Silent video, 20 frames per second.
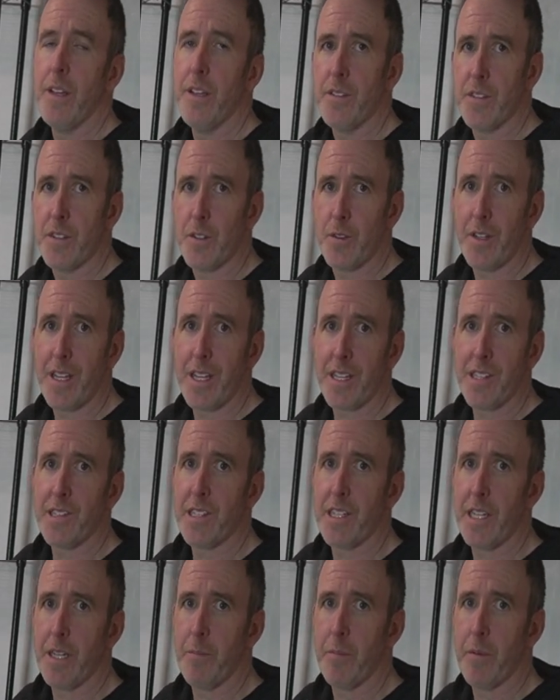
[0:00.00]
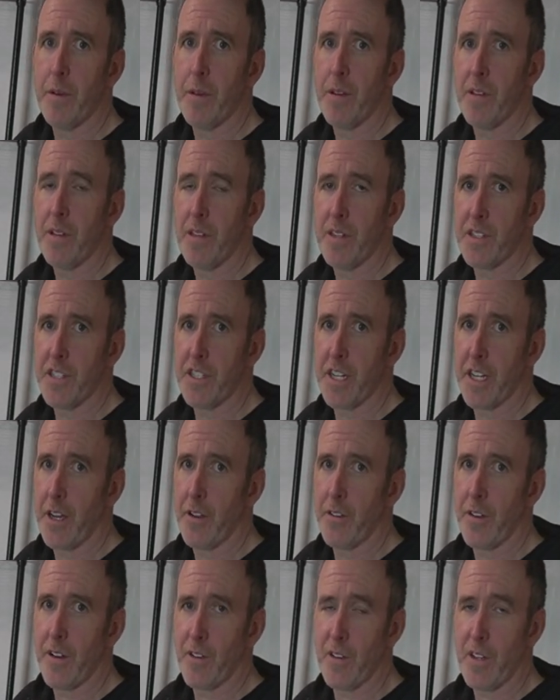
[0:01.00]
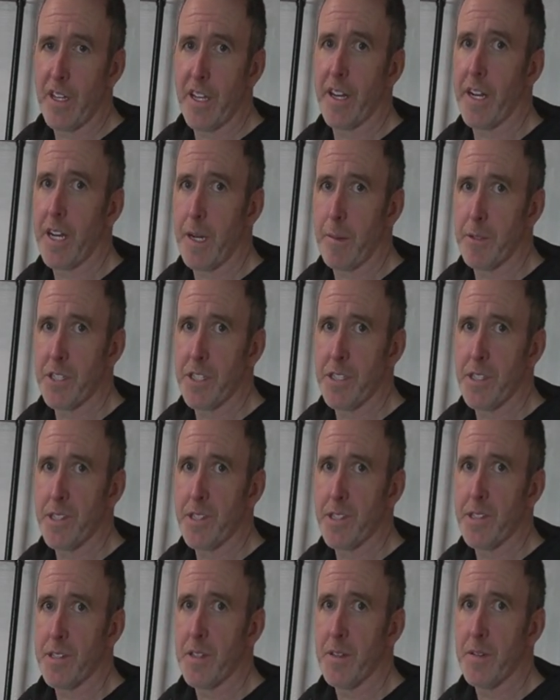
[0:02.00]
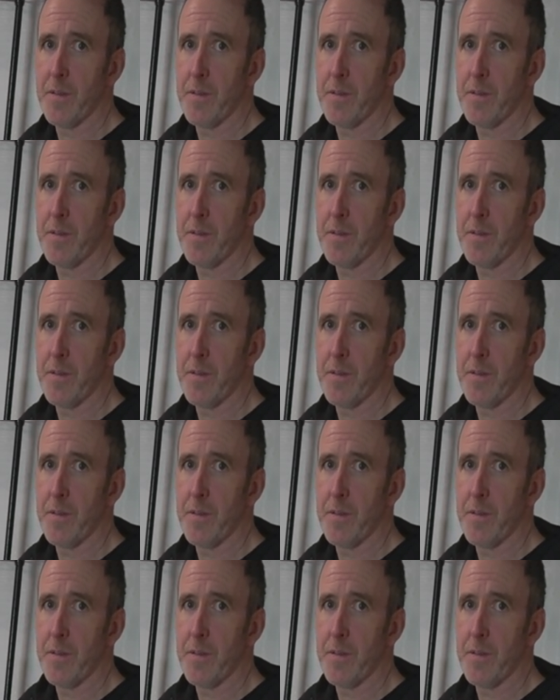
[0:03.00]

So next step, let's check out your light options.